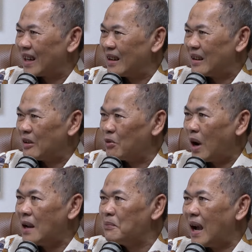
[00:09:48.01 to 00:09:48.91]

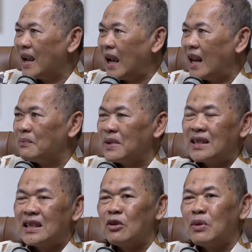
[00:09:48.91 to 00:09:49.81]
Why buy
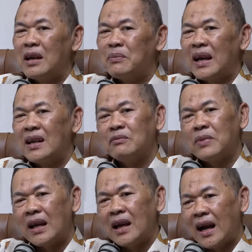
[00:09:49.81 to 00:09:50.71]
LPG or why
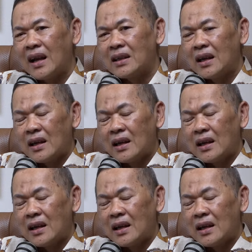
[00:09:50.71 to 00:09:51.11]
buy hard